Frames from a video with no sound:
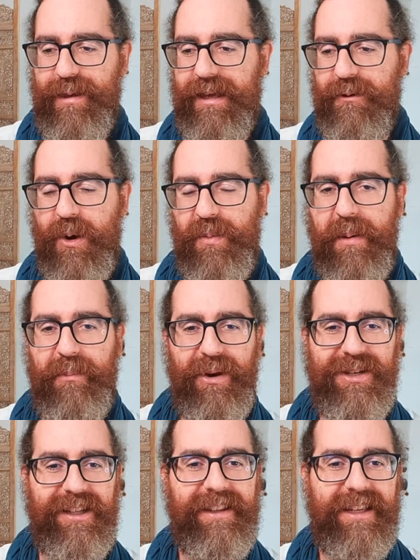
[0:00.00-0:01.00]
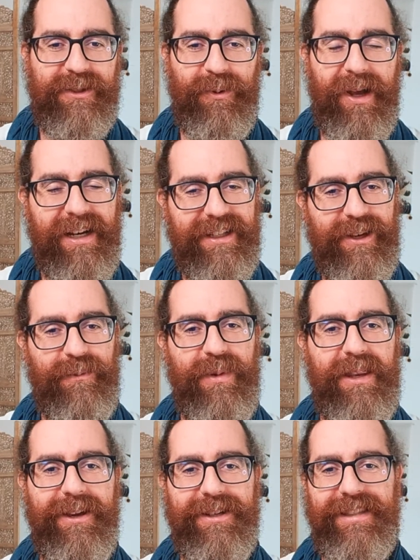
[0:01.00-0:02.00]
think it will be appreciated as well. Some
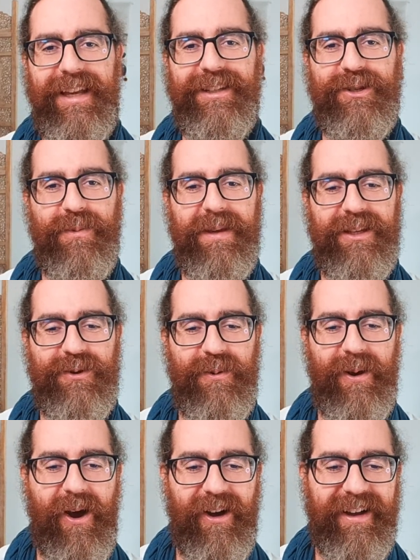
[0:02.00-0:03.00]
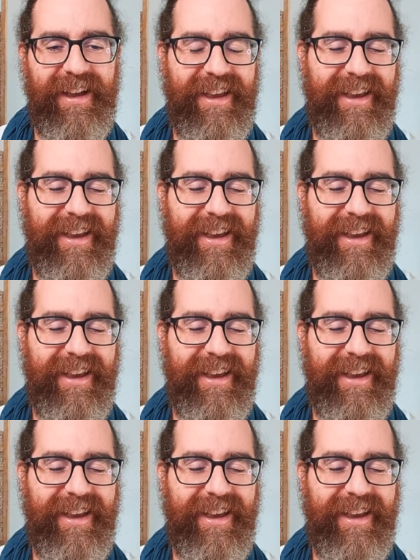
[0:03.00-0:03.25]
videos tend to be too long,